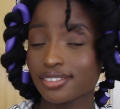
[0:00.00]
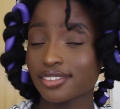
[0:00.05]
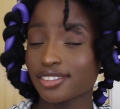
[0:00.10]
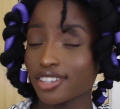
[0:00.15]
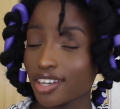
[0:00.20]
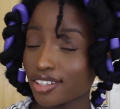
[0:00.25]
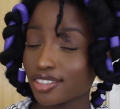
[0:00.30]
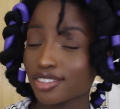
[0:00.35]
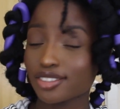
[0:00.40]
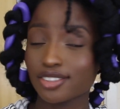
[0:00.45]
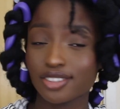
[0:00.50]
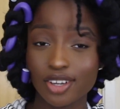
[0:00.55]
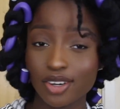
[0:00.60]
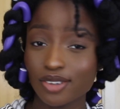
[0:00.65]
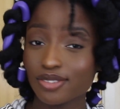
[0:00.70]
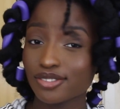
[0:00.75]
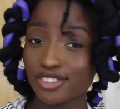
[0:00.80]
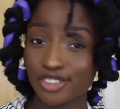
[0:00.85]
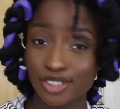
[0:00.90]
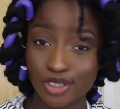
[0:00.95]
Just
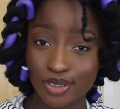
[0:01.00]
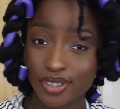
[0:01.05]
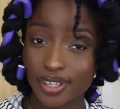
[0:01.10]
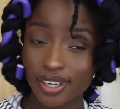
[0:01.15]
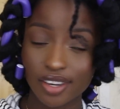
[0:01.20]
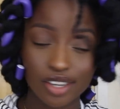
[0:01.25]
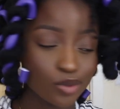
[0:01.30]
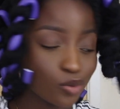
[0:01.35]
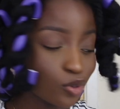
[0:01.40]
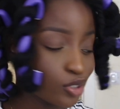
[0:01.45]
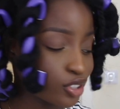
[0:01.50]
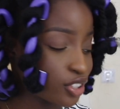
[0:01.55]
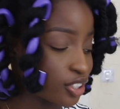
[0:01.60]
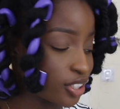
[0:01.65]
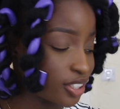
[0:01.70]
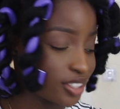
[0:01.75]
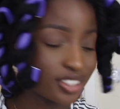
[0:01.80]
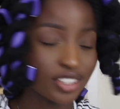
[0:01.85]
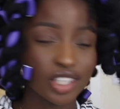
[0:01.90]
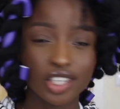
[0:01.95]
don't do it. Hot water
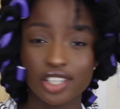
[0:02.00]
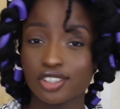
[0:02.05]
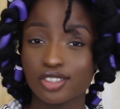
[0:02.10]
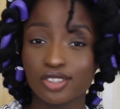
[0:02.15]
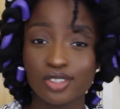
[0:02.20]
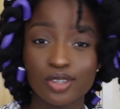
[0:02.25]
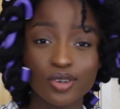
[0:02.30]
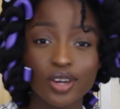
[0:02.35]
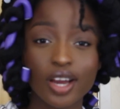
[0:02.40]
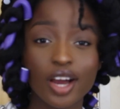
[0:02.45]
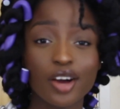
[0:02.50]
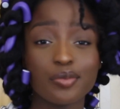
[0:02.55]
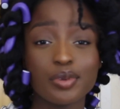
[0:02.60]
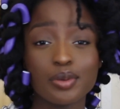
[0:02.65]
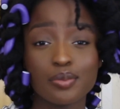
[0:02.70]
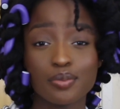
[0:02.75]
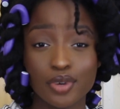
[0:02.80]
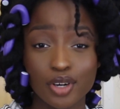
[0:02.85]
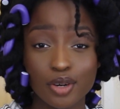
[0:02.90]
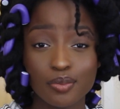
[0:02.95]
is not a joke. I've
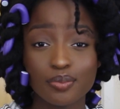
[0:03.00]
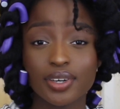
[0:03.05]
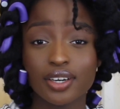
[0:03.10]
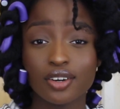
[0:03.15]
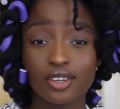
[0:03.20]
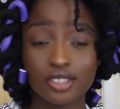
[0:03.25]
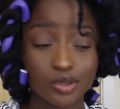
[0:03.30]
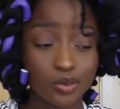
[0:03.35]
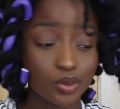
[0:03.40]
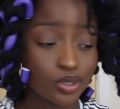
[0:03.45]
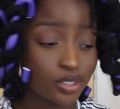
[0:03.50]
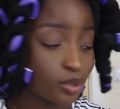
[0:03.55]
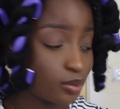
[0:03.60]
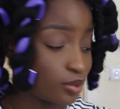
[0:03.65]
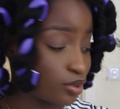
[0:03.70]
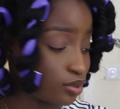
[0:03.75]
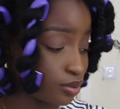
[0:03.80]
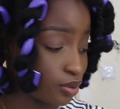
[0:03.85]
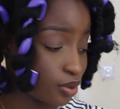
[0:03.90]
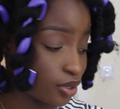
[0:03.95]
been burned by hot water
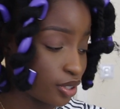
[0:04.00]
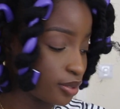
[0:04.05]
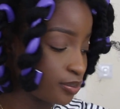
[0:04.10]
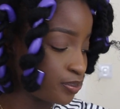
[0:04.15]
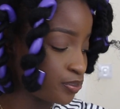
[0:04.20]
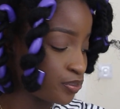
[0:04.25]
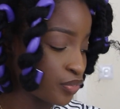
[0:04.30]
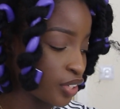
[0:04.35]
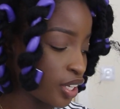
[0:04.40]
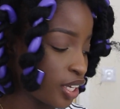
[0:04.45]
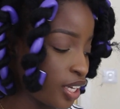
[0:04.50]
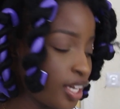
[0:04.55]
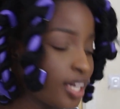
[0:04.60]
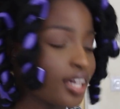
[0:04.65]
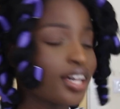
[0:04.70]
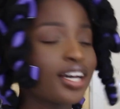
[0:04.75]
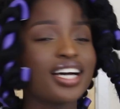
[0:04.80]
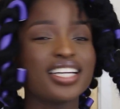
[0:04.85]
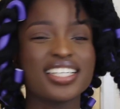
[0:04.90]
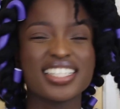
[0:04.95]
before,
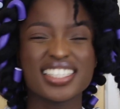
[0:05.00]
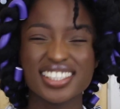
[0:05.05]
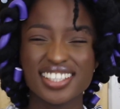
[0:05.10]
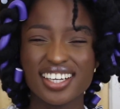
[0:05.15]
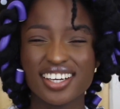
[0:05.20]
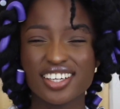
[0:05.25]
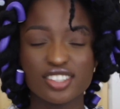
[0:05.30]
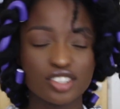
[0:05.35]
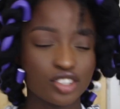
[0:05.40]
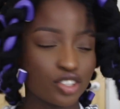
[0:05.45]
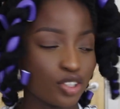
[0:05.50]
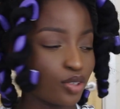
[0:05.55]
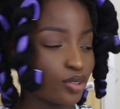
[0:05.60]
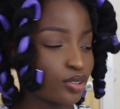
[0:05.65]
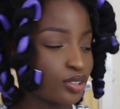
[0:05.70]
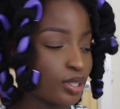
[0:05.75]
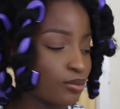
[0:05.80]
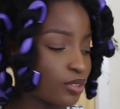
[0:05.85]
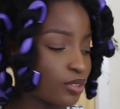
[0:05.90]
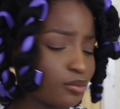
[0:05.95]
and it's not a
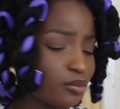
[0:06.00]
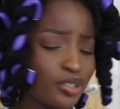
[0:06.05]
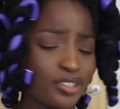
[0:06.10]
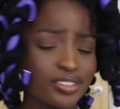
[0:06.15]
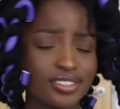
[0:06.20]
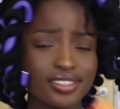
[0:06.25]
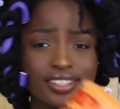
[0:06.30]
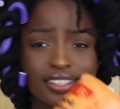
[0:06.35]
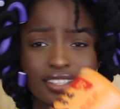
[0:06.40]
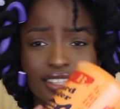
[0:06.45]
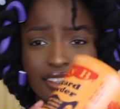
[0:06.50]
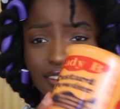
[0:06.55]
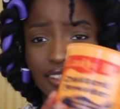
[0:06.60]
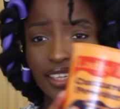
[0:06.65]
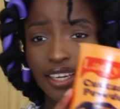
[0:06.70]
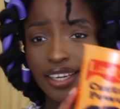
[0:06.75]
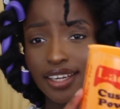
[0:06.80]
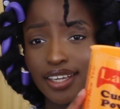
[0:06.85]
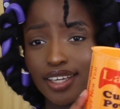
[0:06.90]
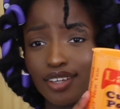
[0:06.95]
joke. So I'm be using this
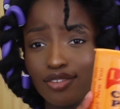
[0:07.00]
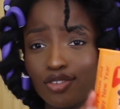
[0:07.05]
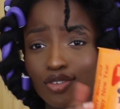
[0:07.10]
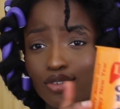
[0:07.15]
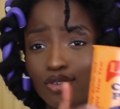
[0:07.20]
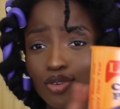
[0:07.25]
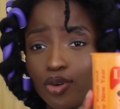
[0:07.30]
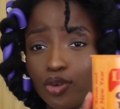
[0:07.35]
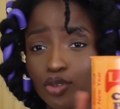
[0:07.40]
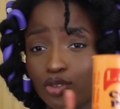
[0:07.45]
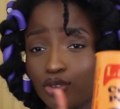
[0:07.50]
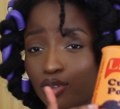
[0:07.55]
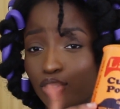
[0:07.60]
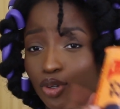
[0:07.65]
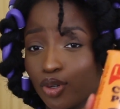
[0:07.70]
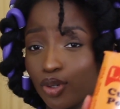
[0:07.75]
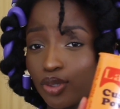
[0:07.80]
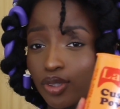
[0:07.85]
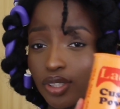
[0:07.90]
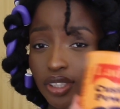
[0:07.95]
container. If you know, you
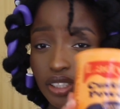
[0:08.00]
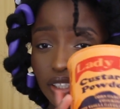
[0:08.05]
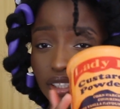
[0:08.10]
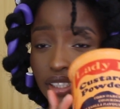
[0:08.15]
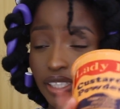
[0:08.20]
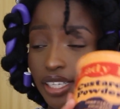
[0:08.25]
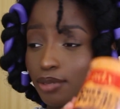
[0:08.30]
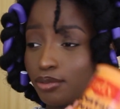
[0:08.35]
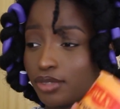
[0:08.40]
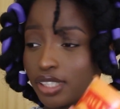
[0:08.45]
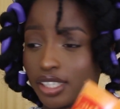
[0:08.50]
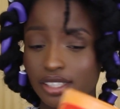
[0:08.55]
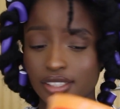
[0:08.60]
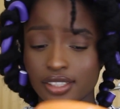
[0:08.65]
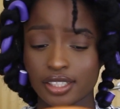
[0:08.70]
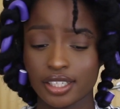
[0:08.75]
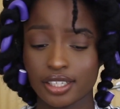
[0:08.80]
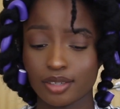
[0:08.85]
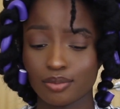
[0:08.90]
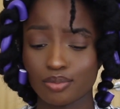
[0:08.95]
know. It's just an empty
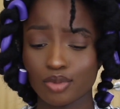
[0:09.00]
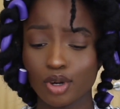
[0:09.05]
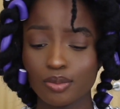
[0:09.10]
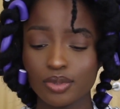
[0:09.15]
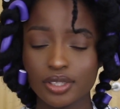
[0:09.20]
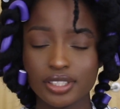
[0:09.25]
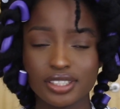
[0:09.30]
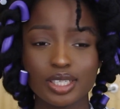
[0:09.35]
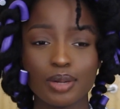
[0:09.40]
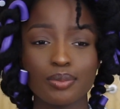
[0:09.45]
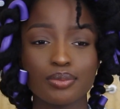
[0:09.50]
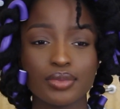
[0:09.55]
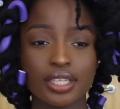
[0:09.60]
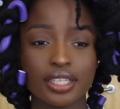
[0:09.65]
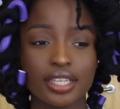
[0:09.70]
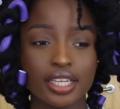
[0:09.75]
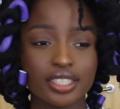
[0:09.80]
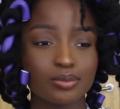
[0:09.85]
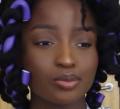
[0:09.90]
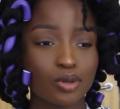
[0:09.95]
container. Probably something
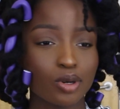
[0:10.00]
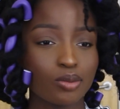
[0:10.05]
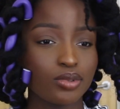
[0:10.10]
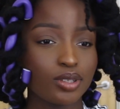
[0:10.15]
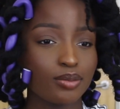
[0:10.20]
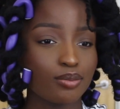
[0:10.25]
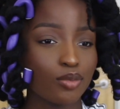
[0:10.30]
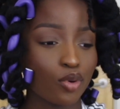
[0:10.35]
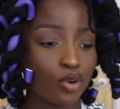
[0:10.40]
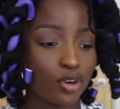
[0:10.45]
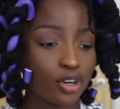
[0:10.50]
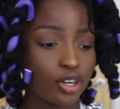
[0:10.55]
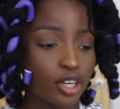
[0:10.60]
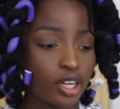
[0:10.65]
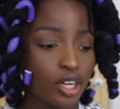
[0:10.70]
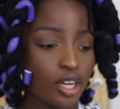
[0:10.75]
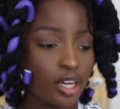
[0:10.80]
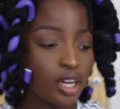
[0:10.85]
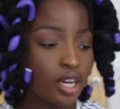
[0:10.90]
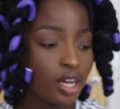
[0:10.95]
that's probably more,
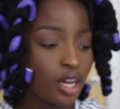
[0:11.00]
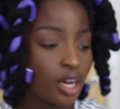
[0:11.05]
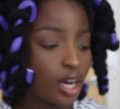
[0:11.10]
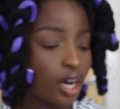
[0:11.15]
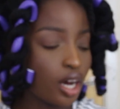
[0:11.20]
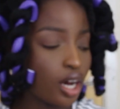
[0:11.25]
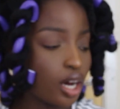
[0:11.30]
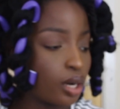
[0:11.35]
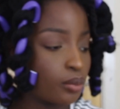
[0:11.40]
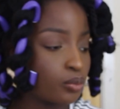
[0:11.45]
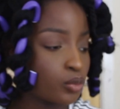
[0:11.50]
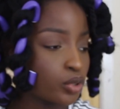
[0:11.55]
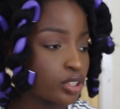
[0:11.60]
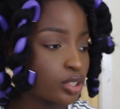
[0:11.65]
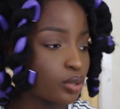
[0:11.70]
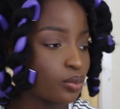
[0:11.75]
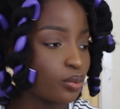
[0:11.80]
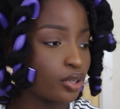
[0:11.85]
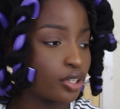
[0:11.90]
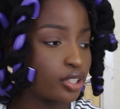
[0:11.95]
what's
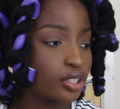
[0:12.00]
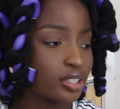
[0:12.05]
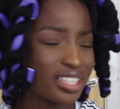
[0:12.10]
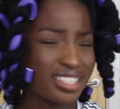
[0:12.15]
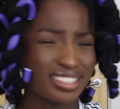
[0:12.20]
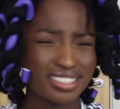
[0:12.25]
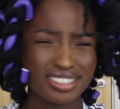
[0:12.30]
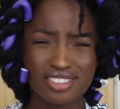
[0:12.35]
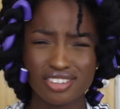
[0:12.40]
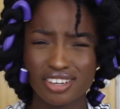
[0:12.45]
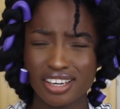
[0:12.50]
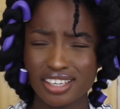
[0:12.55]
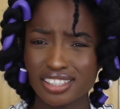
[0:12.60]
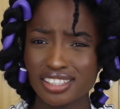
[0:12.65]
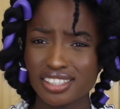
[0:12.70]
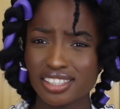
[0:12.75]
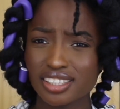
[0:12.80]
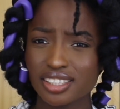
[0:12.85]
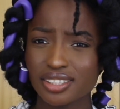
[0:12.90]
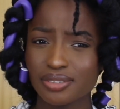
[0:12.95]
the word?
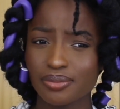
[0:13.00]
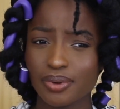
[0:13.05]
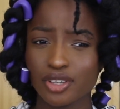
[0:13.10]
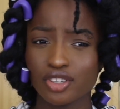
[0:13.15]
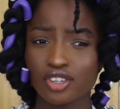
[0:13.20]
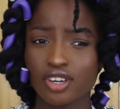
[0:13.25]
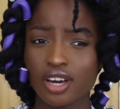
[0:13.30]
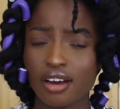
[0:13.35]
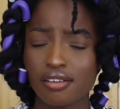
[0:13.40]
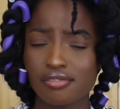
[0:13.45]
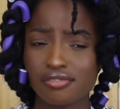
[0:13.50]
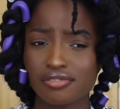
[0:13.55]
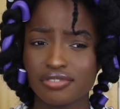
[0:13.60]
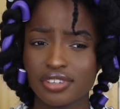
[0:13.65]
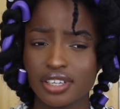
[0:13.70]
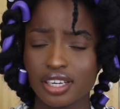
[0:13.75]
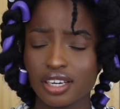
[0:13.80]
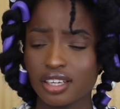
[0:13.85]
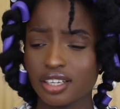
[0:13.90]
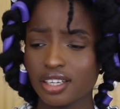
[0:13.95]
Insulated, where you can't
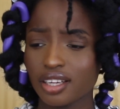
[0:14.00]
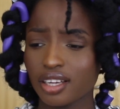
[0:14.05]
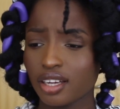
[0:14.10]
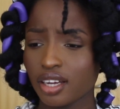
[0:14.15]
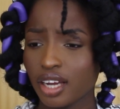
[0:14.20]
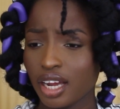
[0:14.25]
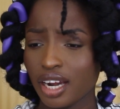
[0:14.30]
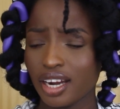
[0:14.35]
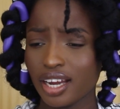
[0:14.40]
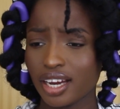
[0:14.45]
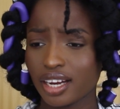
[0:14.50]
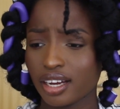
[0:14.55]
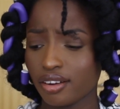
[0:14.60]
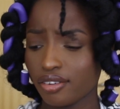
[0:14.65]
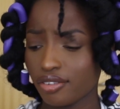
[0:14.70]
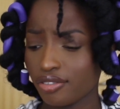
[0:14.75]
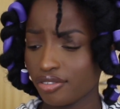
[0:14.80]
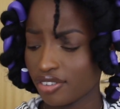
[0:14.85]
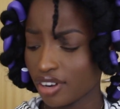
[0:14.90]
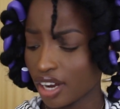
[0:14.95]
feel it, like a
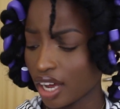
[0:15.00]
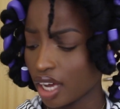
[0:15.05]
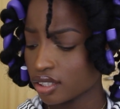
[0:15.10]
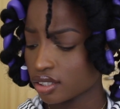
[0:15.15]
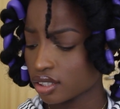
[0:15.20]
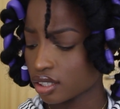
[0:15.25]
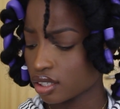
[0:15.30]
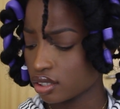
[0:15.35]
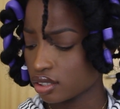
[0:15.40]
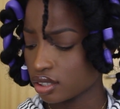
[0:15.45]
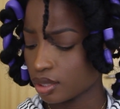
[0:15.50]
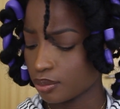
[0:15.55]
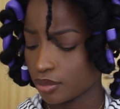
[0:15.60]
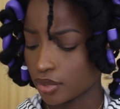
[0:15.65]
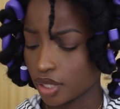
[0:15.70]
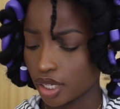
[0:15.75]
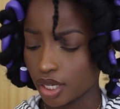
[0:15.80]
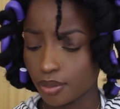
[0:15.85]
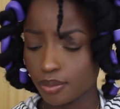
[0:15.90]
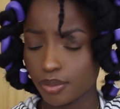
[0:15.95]
flask or
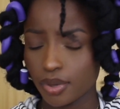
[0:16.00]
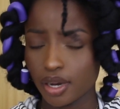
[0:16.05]
something.